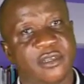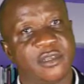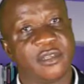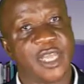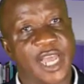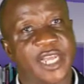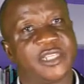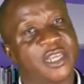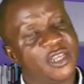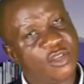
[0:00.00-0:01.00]
Yes,
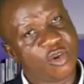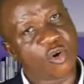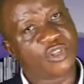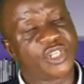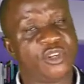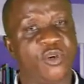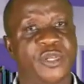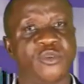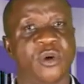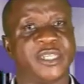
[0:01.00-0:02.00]
he continued
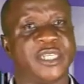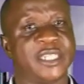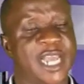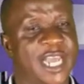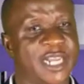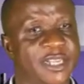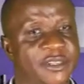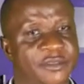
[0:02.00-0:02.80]
with what he said.